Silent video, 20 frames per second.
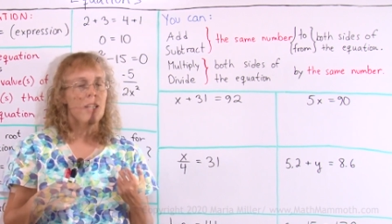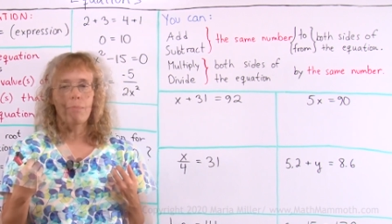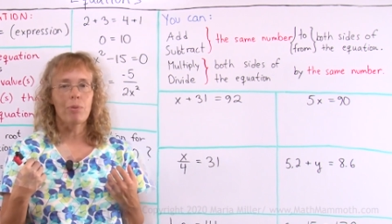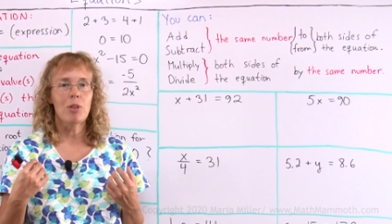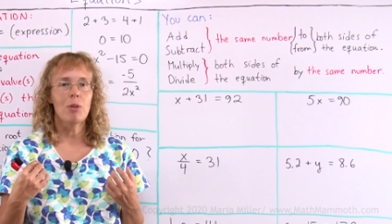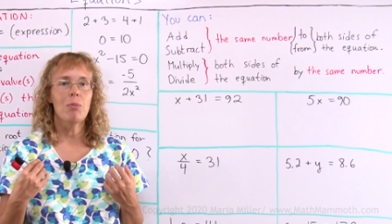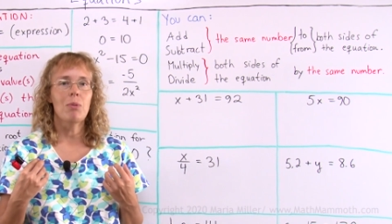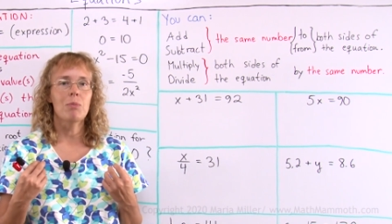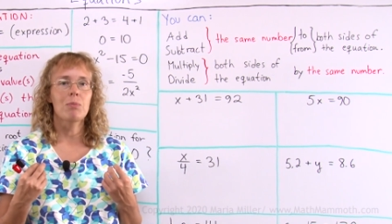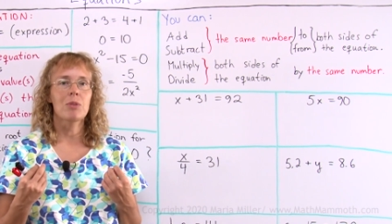
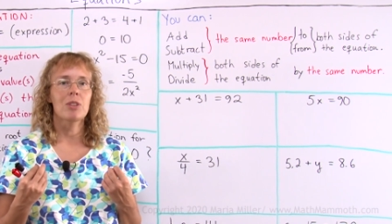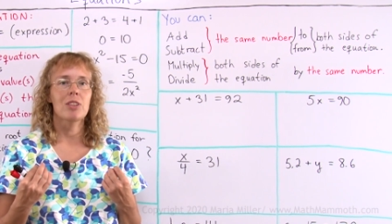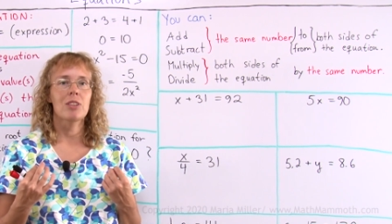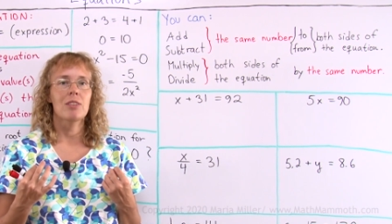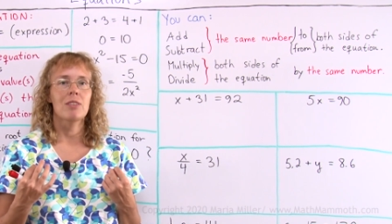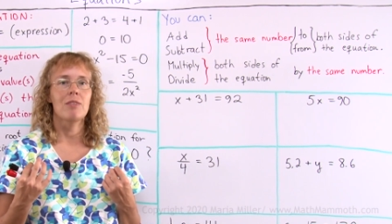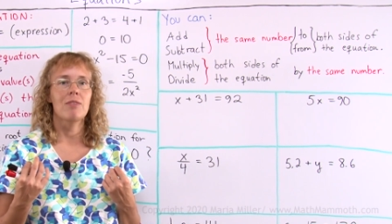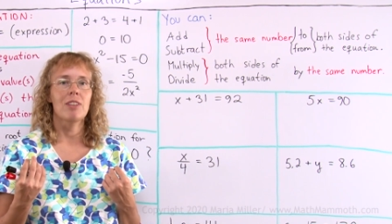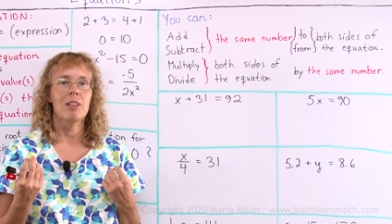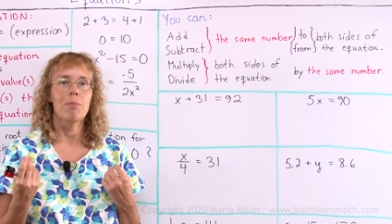
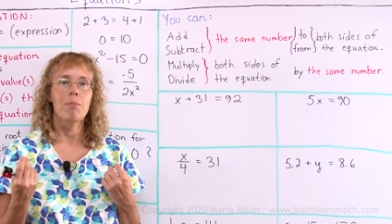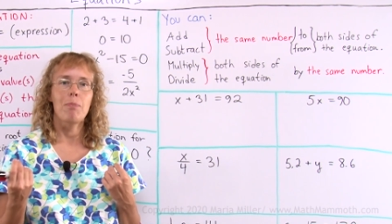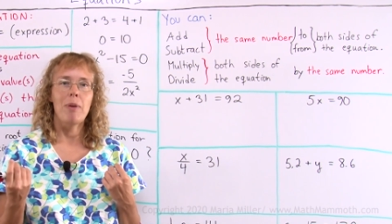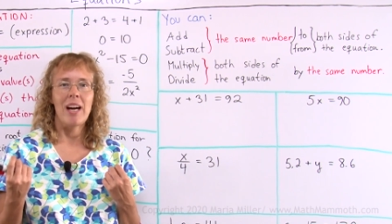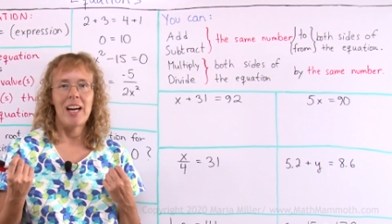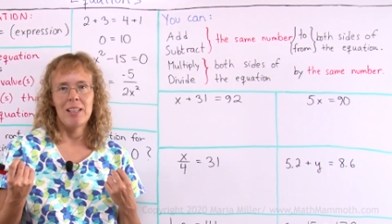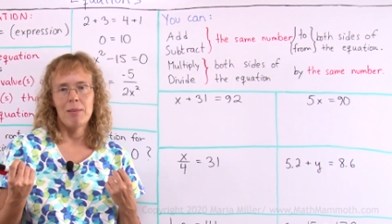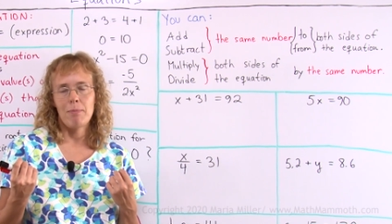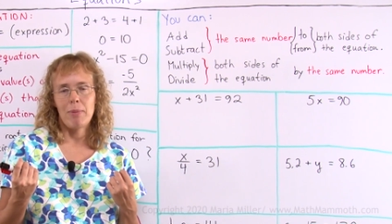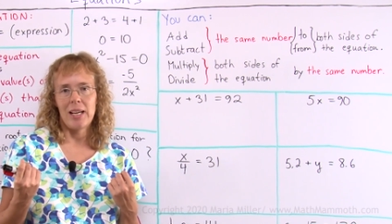problems with
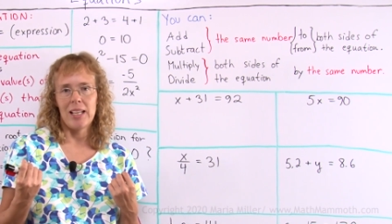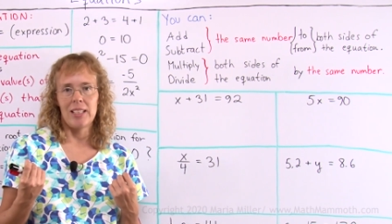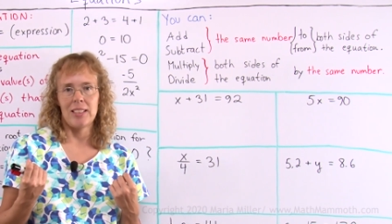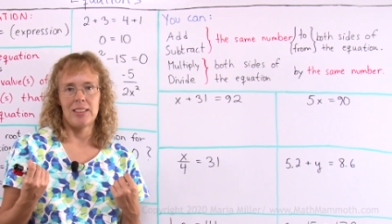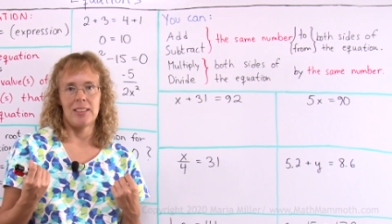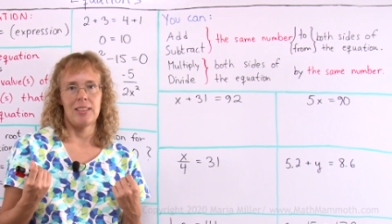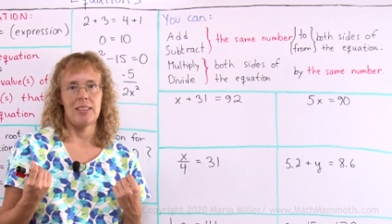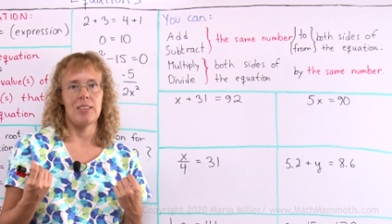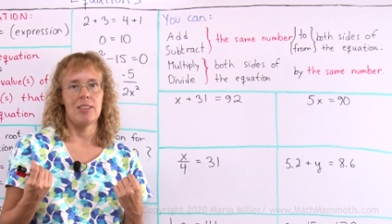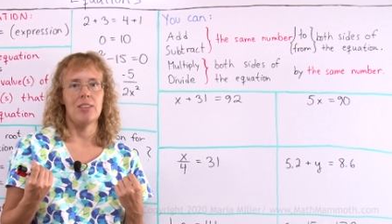pan
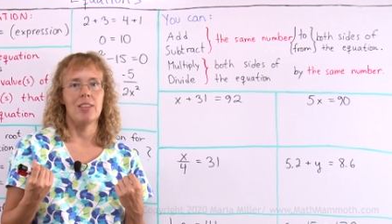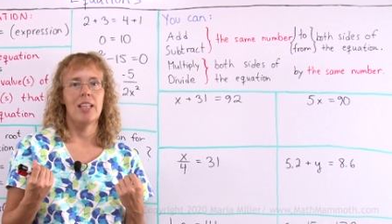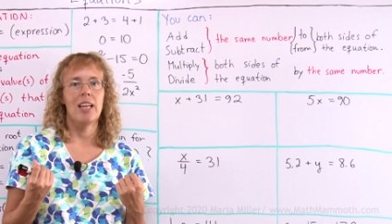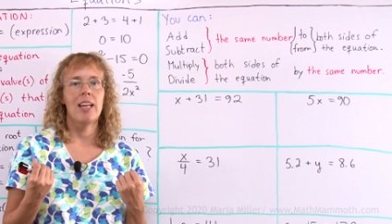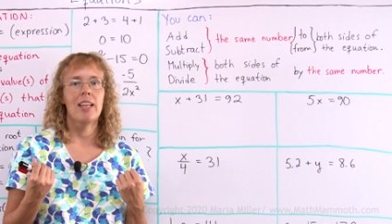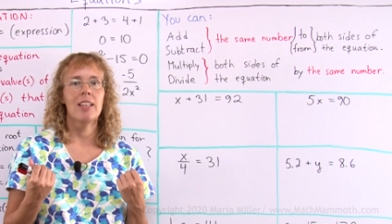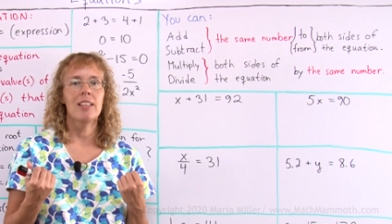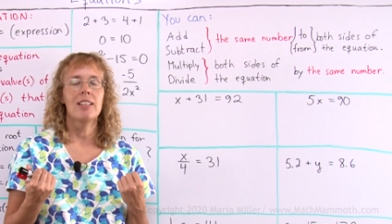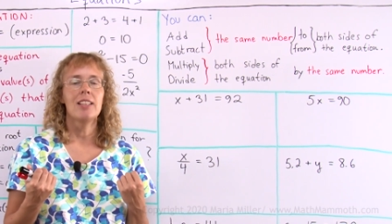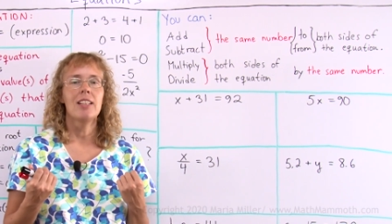balance,
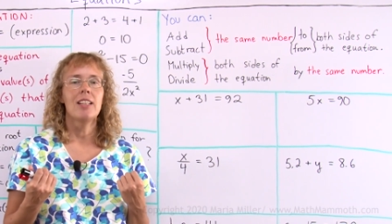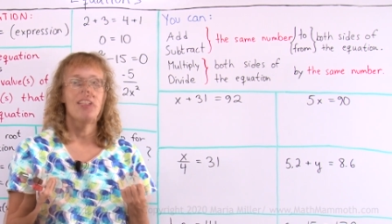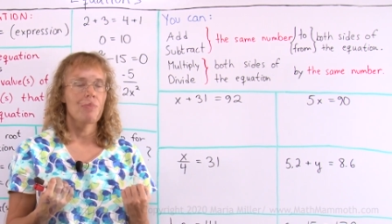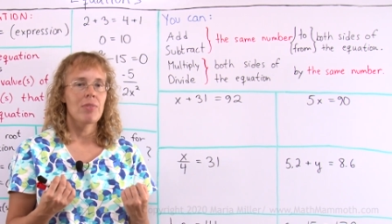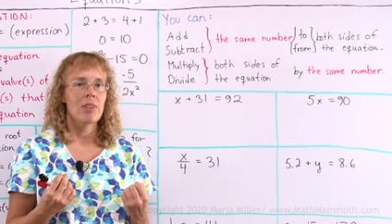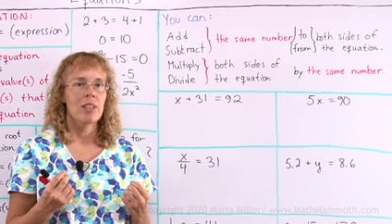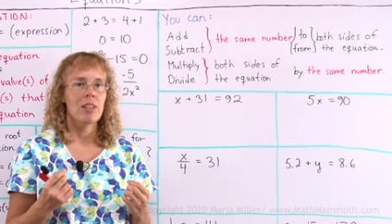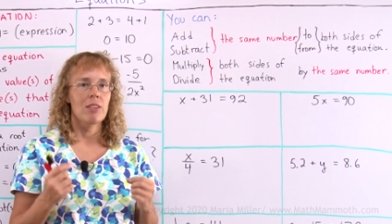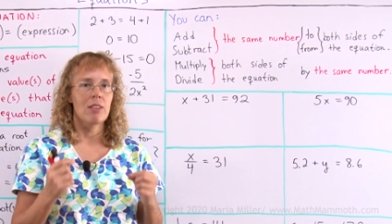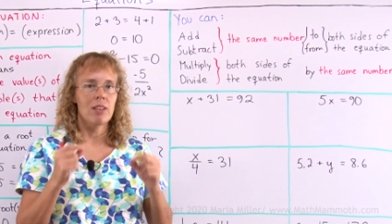okay?
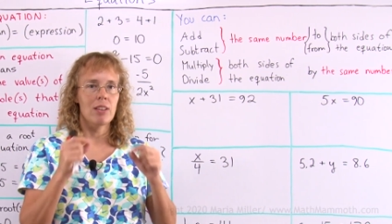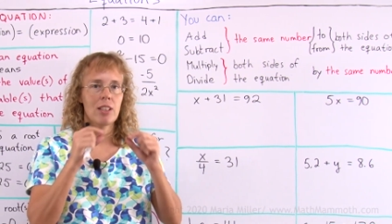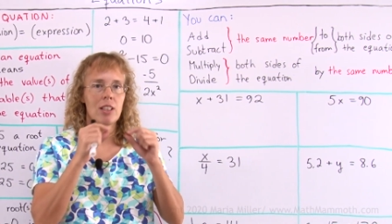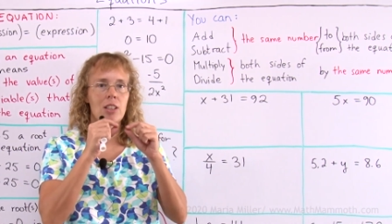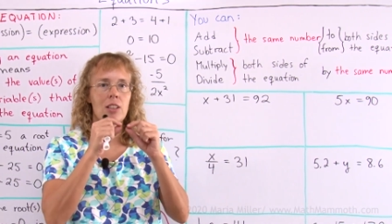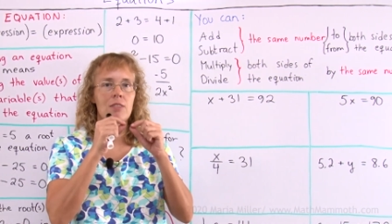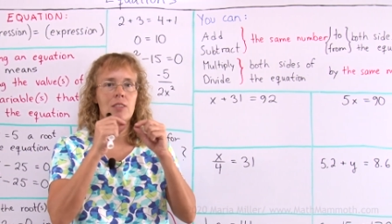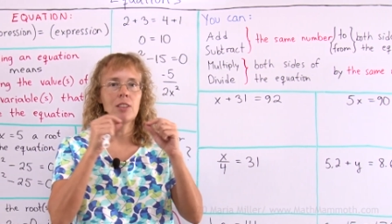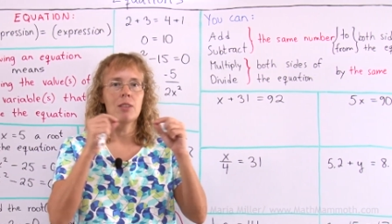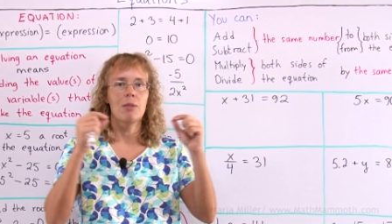You can
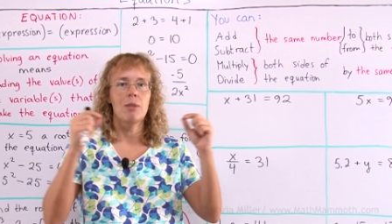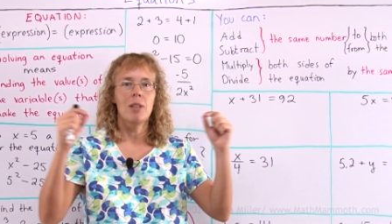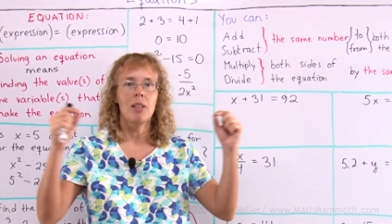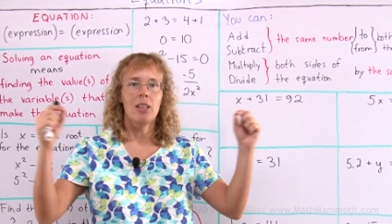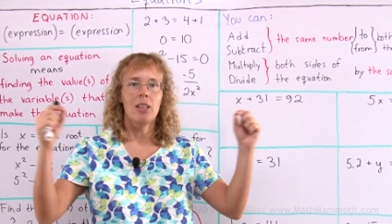think of